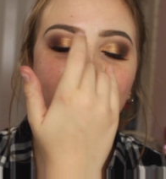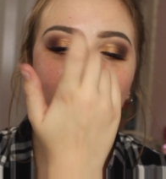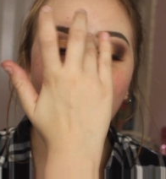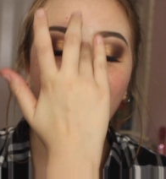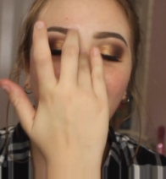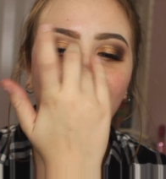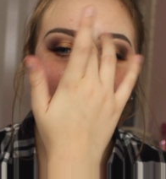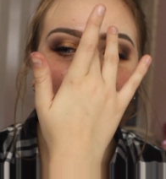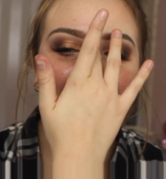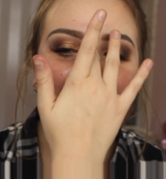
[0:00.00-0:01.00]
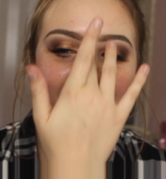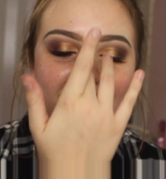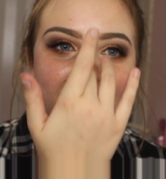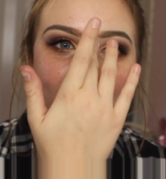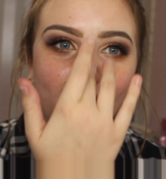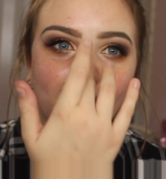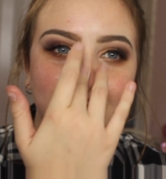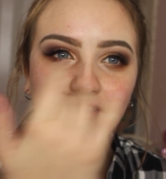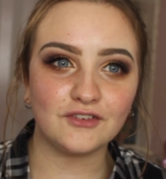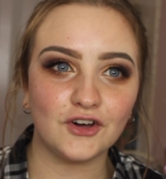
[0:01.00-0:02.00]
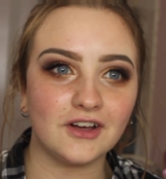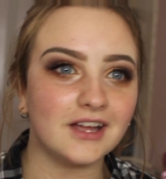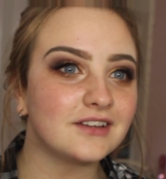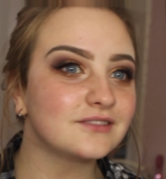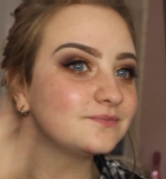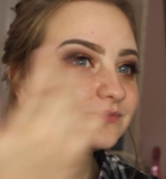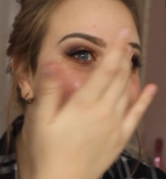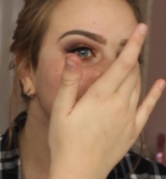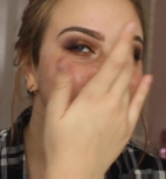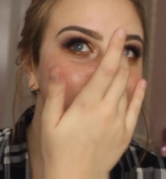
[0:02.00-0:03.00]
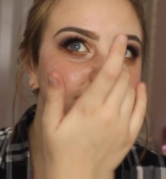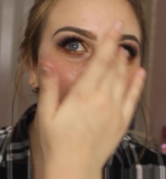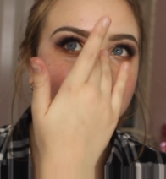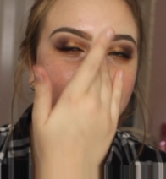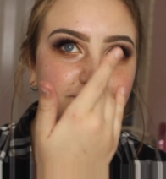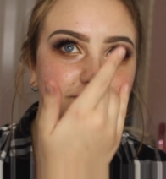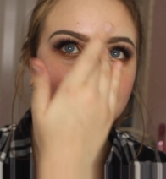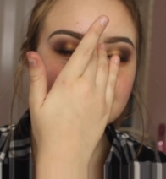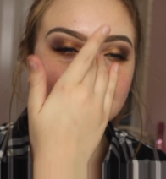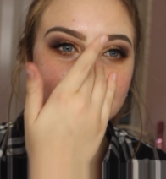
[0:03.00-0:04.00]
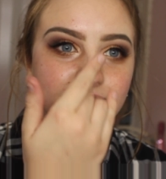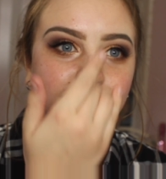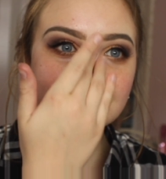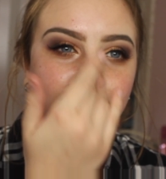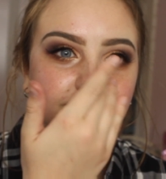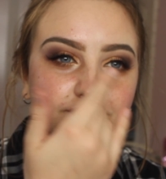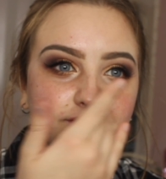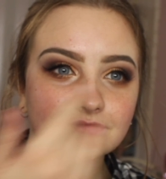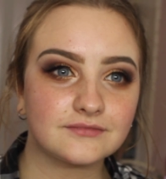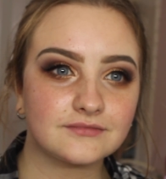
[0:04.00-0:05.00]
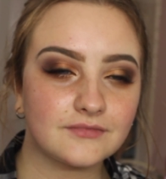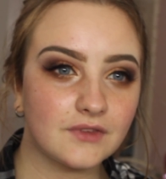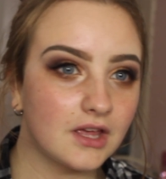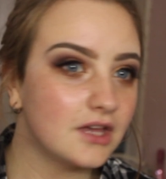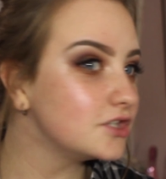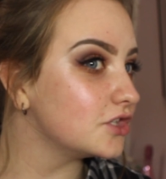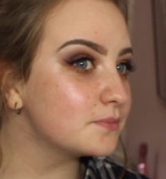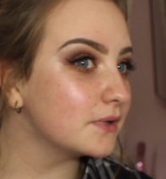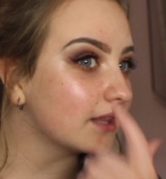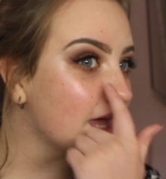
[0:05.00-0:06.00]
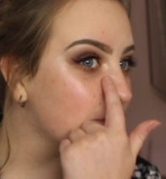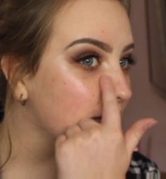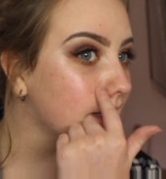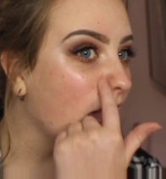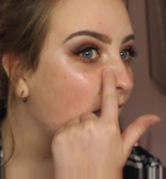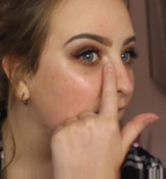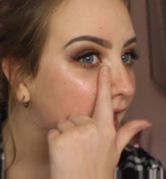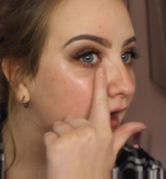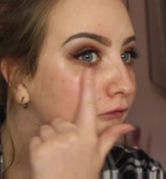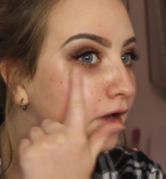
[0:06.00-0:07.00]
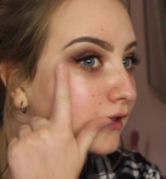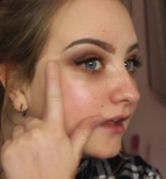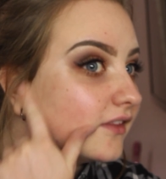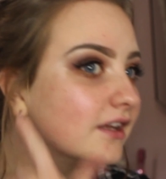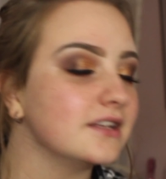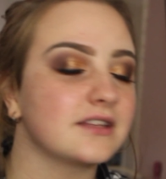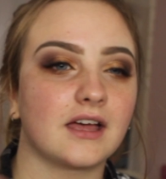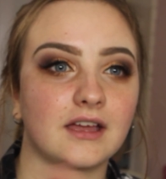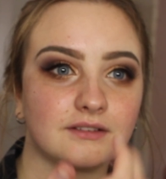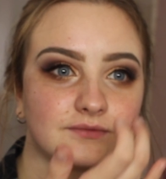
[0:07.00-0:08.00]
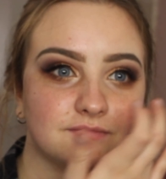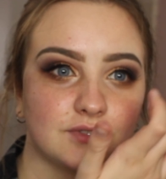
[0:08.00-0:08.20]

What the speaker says: and on the cupid's bow, and that's just going to make the skin look really glowy and gorgeous underneath the foundation. It really makes a